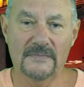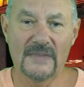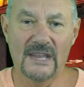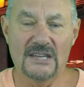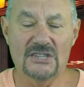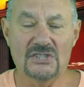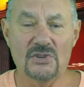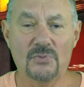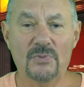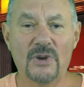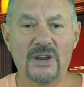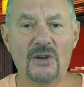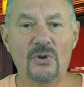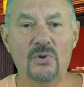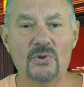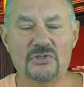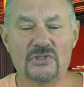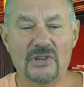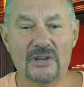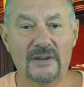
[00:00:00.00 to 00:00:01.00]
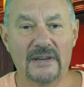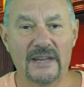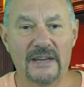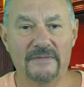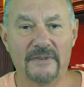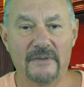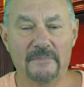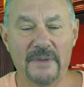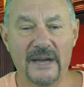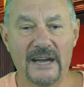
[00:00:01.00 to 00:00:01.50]
So what I also
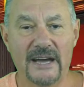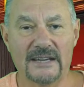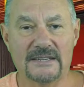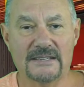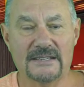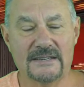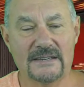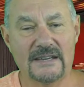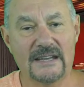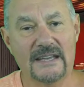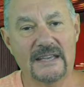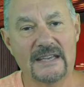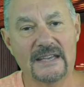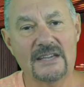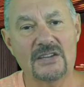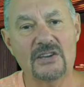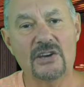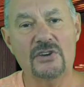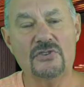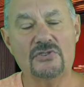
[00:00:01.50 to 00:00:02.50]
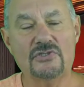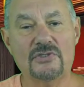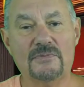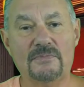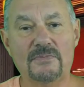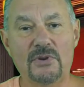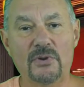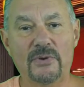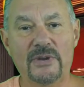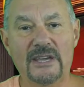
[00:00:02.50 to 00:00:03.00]
love about Koh
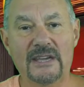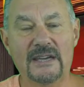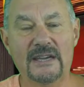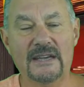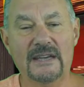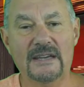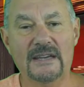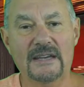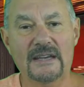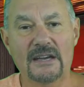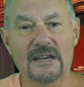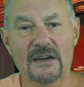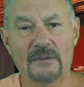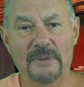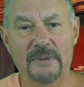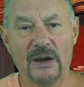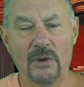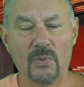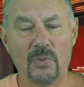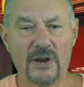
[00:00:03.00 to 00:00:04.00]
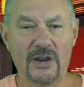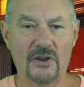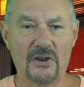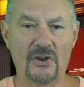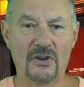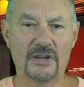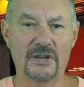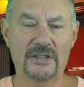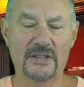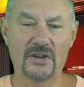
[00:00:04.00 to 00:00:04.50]
Samui, about 1
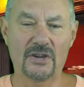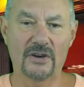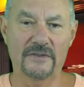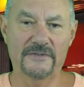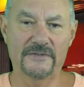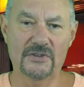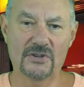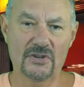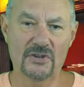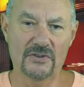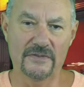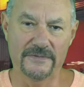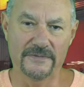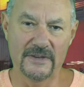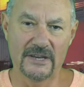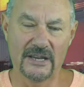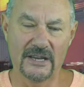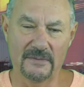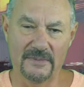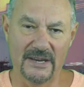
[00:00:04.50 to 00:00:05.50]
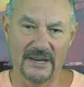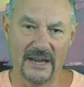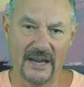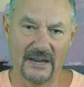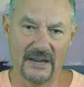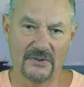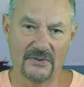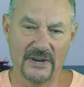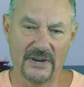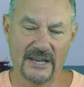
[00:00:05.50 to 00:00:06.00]
o'clock in the afternoon, you're feeling a bit
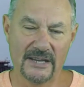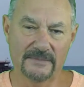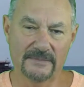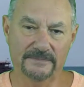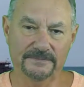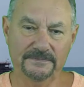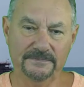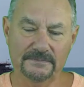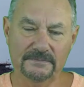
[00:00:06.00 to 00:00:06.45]
hungry,